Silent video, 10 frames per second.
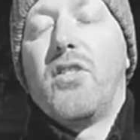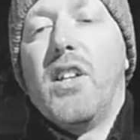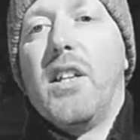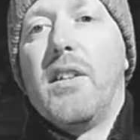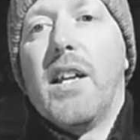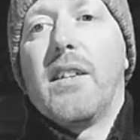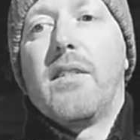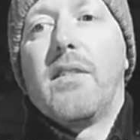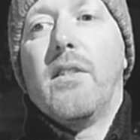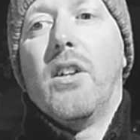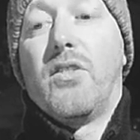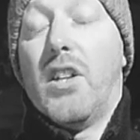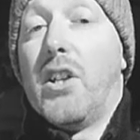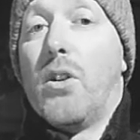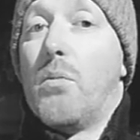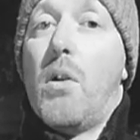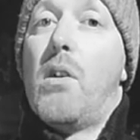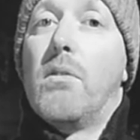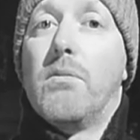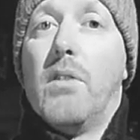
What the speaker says: a city that's a city gone wrong,